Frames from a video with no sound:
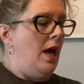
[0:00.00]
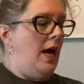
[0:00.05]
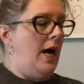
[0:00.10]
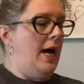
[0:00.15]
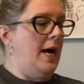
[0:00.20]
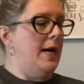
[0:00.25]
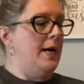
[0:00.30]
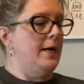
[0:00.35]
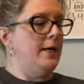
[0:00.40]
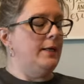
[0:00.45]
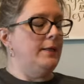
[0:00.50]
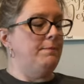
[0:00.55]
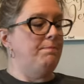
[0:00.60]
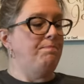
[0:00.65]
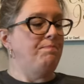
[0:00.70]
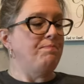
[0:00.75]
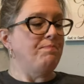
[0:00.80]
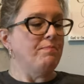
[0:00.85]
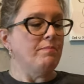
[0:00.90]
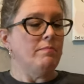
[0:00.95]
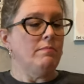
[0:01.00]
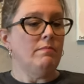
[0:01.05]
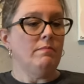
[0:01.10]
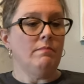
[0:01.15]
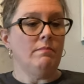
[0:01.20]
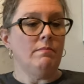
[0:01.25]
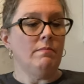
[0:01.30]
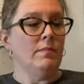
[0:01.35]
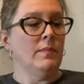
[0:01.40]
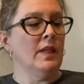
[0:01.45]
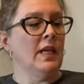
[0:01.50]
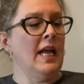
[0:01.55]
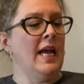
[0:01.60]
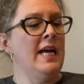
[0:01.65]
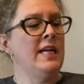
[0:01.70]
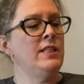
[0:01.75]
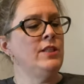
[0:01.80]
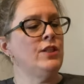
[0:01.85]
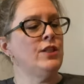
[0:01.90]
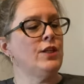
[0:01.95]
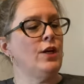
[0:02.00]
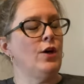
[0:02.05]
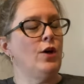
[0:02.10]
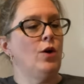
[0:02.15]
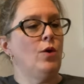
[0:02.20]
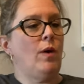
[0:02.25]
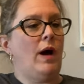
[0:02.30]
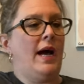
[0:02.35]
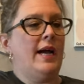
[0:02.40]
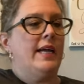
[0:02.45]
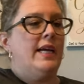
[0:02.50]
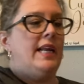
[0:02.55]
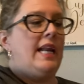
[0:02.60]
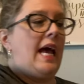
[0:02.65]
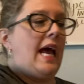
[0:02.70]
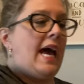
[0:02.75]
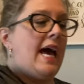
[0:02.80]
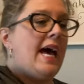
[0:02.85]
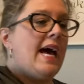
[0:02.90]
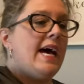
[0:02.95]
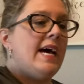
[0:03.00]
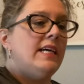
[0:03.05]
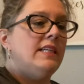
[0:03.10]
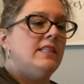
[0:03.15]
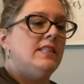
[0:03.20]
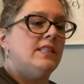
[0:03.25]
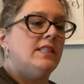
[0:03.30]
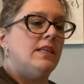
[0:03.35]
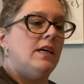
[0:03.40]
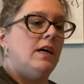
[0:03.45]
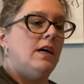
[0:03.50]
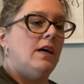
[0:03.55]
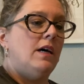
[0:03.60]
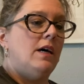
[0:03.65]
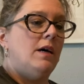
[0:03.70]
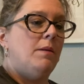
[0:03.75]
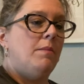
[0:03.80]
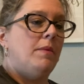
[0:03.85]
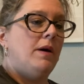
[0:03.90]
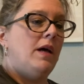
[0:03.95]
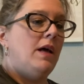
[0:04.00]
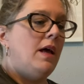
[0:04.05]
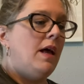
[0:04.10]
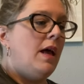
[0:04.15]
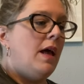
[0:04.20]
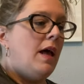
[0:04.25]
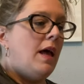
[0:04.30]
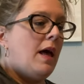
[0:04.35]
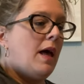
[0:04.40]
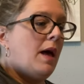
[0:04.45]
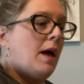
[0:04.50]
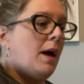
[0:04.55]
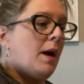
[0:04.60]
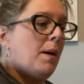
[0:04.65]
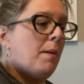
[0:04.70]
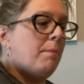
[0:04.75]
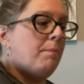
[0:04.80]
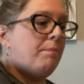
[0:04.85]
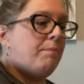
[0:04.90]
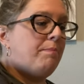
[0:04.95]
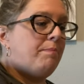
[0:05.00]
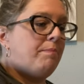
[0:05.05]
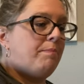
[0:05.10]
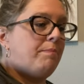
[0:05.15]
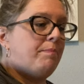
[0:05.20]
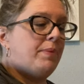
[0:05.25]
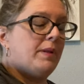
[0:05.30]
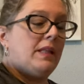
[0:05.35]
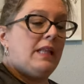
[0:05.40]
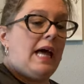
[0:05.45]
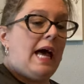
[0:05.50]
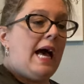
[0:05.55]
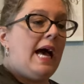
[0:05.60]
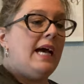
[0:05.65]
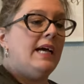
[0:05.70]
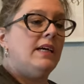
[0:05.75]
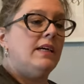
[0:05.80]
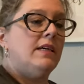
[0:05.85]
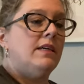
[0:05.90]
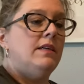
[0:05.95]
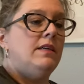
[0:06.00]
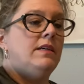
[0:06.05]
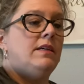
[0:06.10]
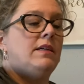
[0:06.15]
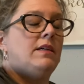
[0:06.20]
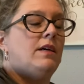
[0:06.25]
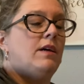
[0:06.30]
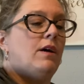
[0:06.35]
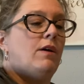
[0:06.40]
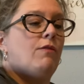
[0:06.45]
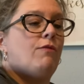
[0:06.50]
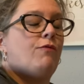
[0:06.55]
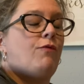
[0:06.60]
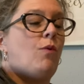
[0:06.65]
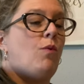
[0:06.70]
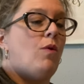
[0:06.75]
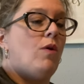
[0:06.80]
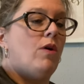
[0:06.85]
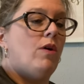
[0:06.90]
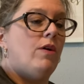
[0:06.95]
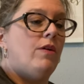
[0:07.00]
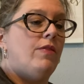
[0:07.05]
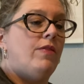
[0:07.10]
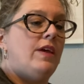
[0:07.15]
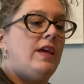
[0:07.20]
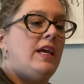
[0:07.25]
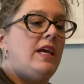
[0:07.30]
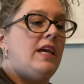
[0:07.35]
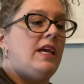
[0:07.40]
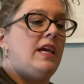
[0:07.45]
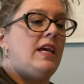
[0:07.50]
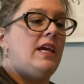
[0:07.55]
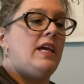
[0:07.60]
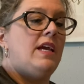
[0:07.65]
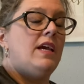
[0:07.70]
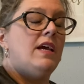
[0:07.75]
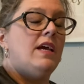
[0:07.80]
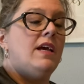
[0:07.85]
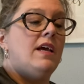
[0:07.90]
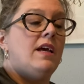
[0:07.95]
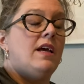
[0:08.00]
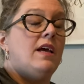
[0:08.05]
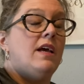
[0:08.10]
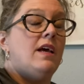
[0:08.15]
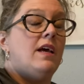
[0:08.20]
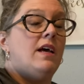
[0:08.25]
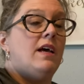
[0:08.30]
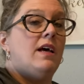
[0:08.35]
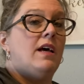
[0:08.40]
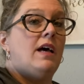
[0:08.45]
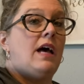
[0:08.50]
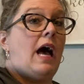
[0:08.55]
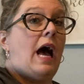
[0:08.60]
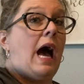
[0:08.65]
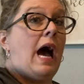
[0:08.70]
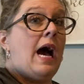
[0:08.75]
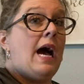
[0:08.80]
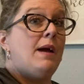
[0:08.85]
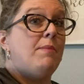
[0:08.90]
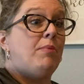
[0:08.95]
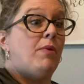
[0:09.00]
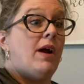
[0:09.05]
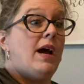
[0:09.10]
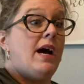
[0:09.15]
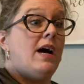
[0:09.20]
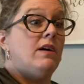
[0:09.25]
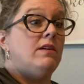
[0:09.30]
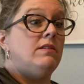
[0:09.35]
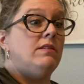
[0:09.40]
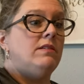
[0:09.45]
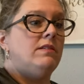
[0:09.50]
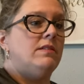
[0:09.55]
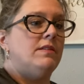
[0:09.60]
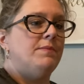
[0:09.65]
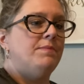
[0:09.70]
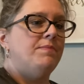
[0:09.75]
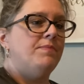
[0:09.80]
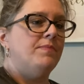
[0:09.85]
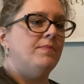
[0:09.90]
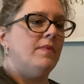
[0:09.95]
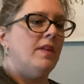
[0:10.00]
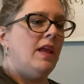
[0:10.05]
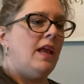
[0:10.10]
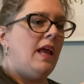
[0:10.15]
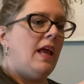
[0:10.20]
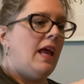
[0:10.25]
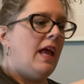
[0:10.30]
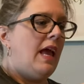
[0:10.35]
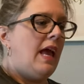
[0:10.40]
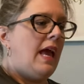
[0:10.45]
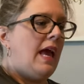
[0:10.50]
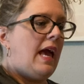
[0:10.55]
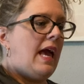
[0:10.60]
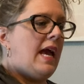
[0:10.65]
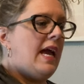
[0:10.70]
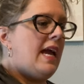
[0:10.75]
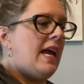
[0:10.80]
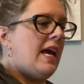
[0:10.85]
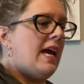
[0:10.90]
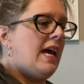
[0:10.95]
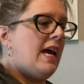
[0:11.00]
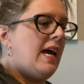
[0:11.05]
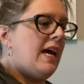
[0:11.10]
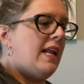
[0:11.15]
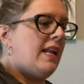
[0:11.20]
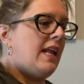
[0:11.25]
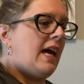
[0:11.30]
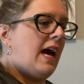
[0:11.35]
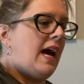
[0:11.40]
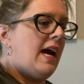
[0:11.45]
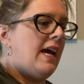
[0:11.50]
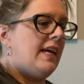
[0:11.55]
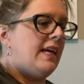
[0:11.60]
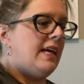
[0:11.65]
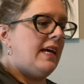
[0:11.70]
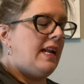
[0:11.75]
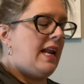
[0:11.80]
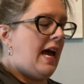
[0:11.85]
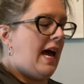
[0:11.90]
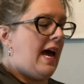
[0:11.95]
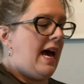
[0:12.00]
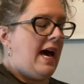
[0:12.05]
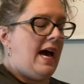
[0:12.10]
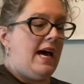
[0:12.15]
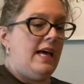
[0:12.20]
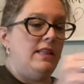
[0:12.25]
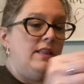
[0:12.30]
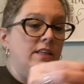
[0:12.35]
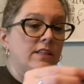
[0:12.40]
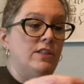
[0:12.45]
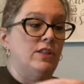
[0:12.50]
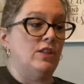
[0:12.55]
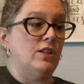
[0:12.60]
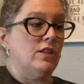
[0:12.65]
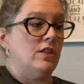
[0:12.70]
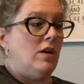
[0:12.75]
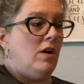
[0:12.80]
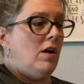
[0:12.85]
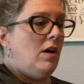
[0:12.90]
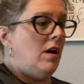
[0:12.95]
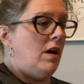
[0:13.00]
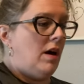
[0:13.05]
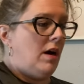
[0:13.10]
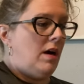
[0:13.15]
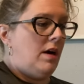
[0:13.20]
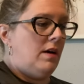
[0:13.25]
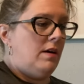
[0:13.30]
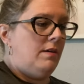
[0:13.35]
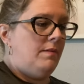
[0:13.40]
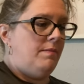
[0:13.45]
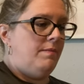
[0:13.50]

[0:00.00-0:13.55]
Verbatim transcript: Um, and so I can add some black for the eyebrows and I can add the scar.